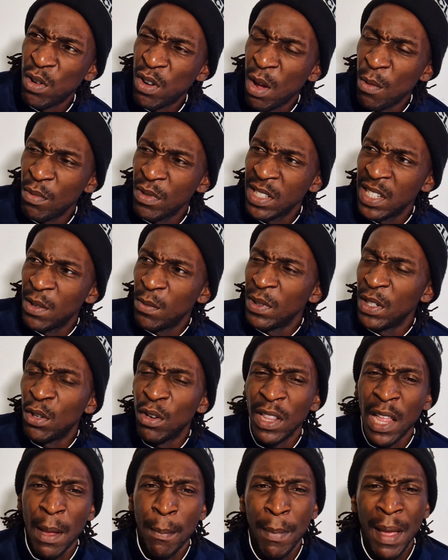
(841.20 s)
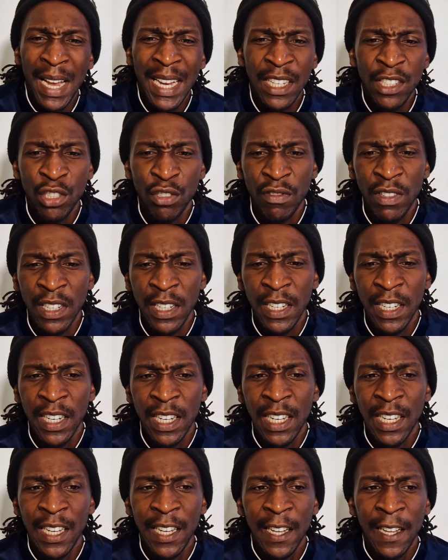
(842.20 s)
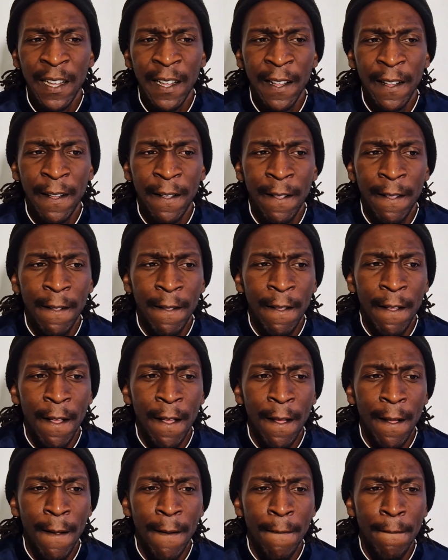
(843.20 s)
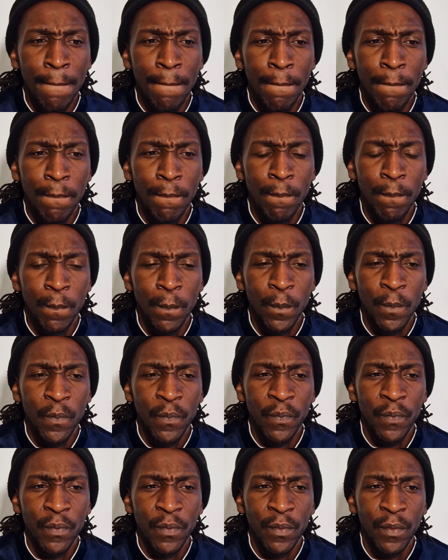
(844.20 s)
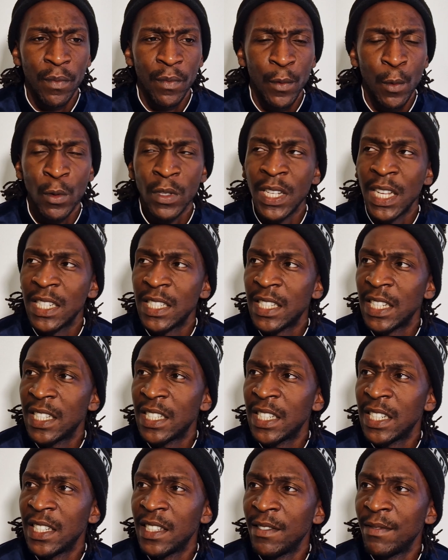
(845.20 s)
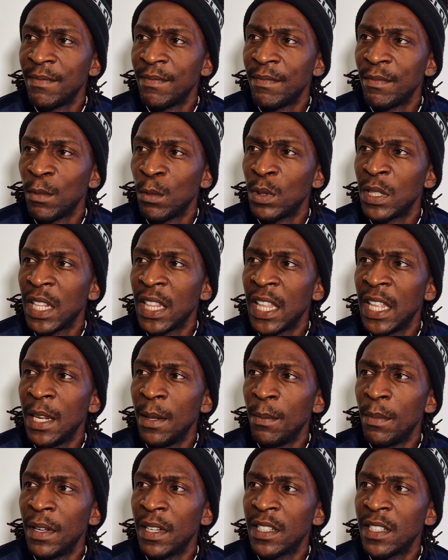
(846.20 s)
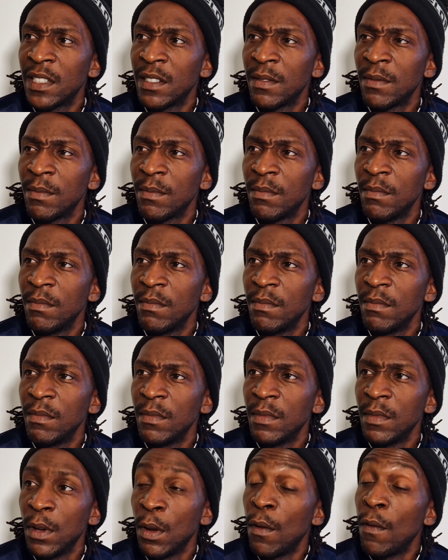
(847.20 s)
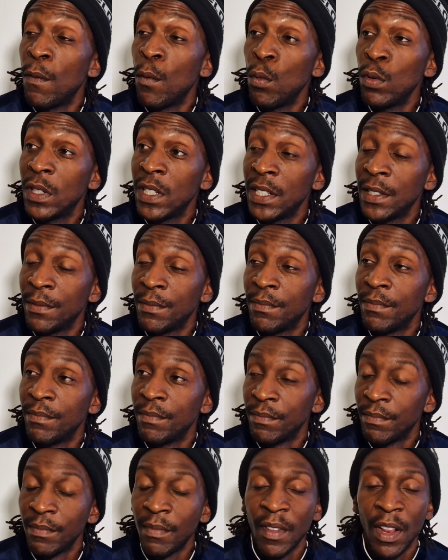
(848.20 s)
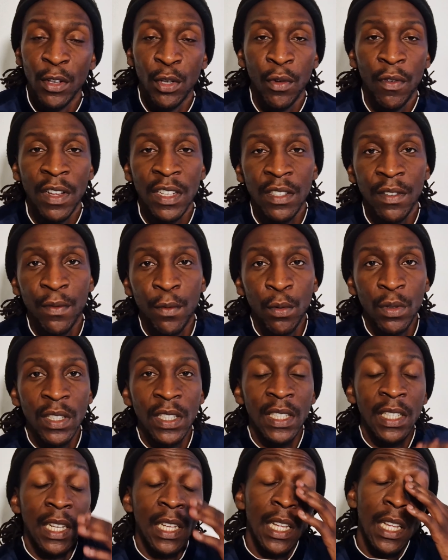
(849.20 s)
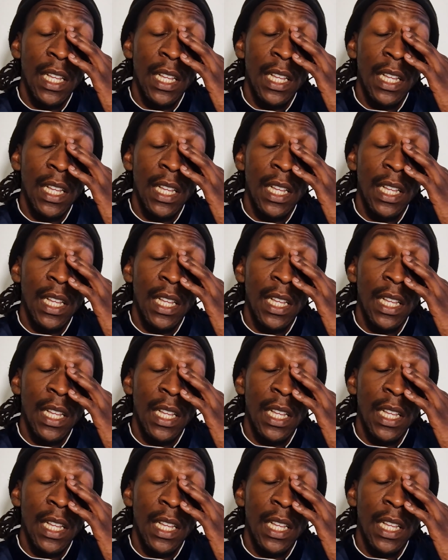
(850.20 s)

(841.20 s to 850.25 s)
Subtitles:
Cup, was it, when he got that back injury? What was that, 16? What was that, the Olympics? 2014.